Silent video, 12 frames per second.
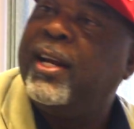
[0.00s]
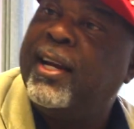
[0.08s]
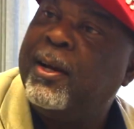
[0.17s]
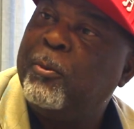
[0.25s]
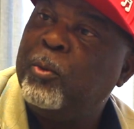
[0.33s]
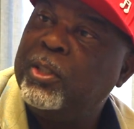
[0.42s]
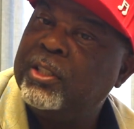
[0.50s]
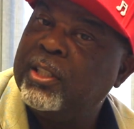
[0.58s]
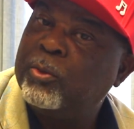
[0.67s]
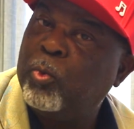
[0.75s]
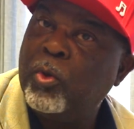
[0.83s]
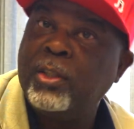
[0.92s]
And we
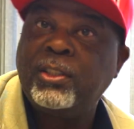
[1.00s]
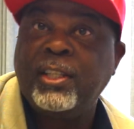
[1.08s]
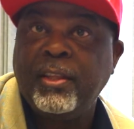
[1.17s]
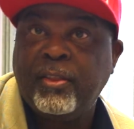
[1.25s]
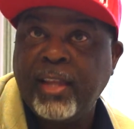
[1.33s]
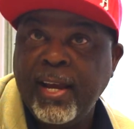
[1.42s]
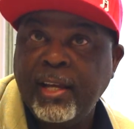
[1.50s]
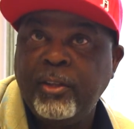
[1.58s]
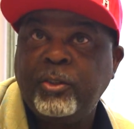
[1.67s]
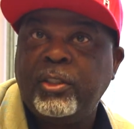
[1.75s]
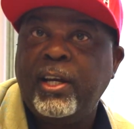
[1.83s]
just want to say thank you